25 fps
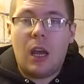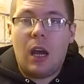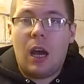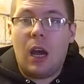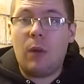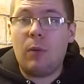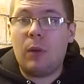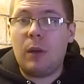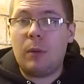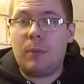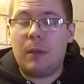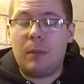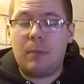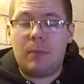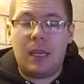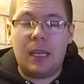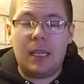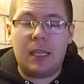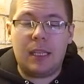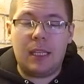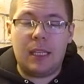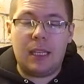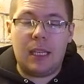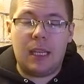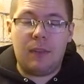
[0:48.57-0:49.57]
I will be
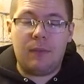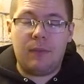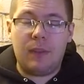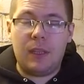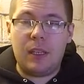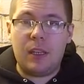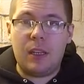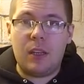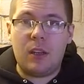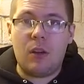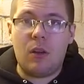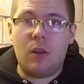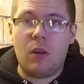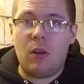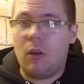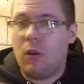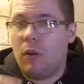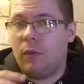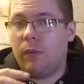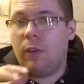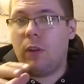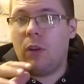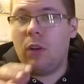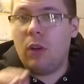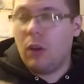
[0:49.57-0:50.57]
making a video
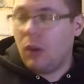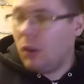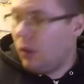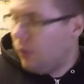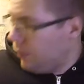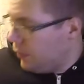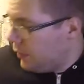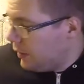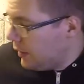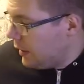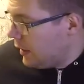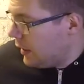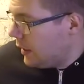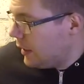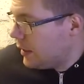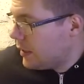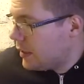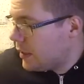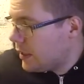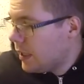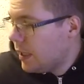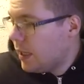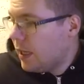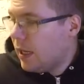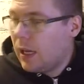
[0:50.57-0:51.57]
of all of
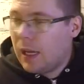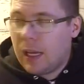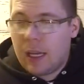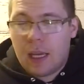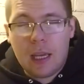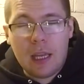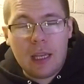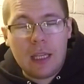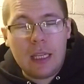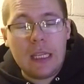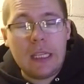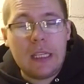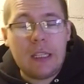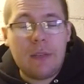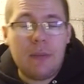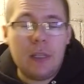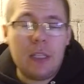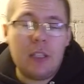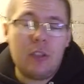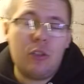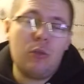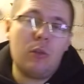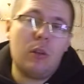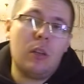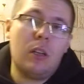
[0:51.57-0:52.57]
these
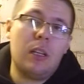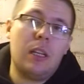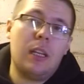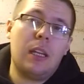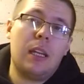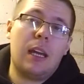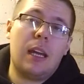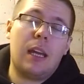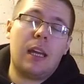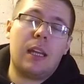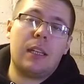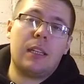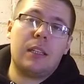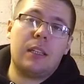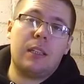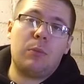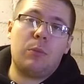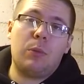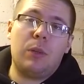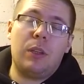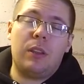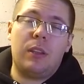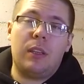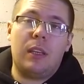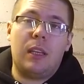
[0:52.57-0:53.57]
individually and
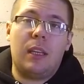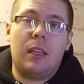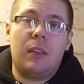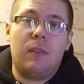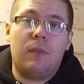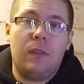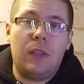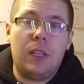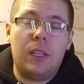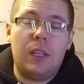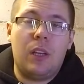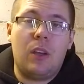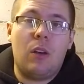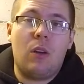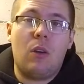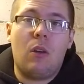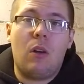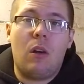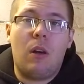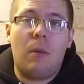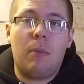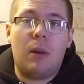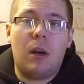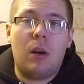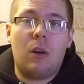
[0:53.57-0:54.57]
with a video
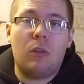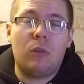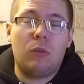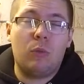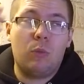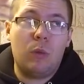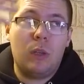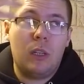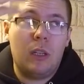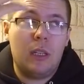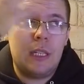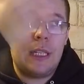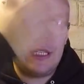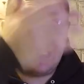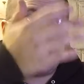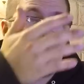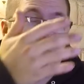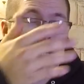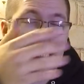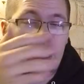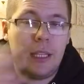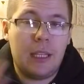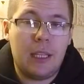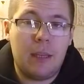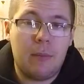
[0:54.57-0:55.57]
about we
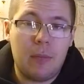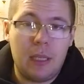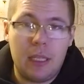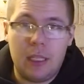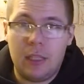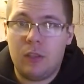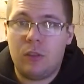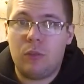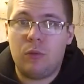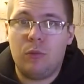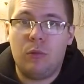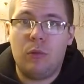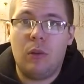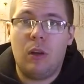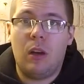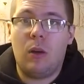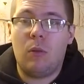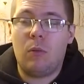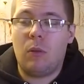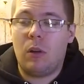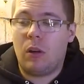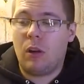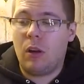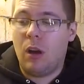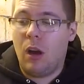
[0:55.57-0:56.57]
listening them into
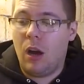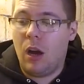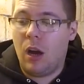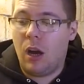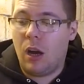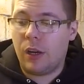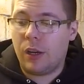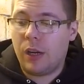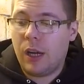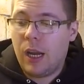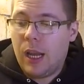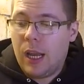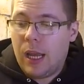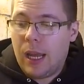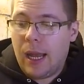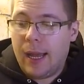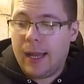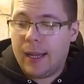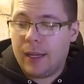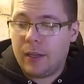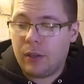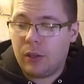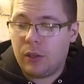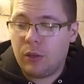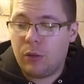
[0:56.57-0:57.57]
our car,
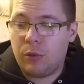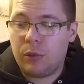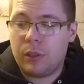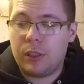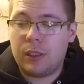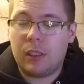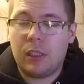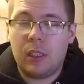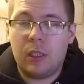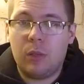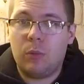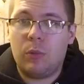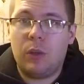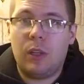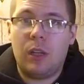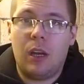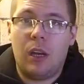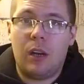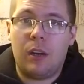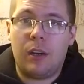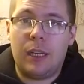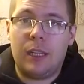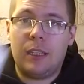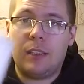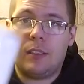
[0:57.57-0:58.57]
and currently we
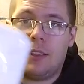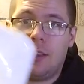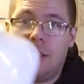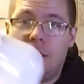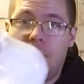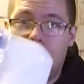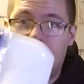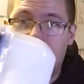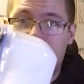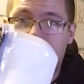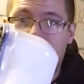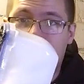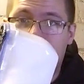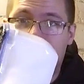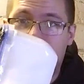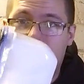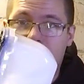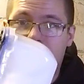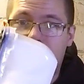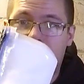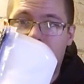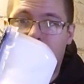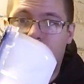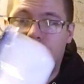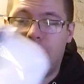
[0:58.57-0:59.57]
are in the
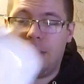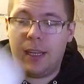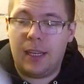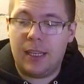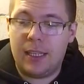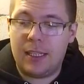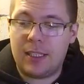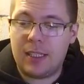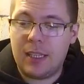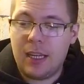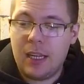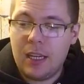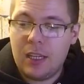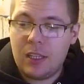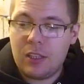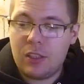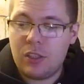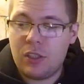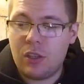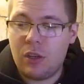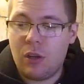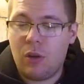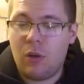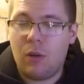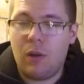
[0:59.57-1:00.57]
test phase,
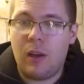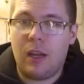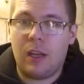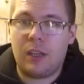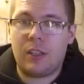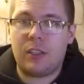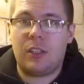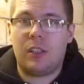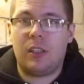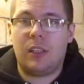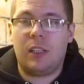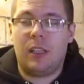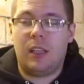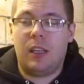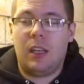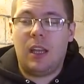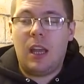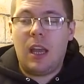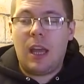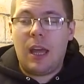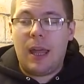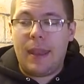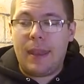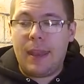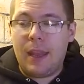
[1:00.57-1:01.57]
so actually
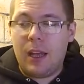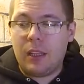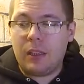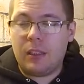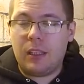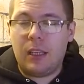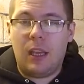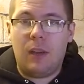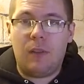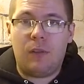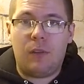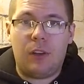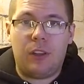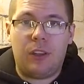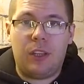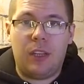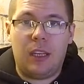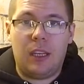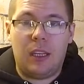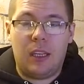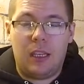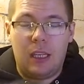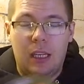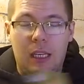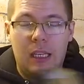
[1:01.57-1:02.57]
not
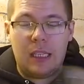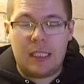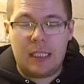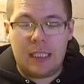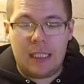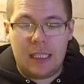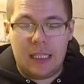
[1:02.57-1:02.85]
everything is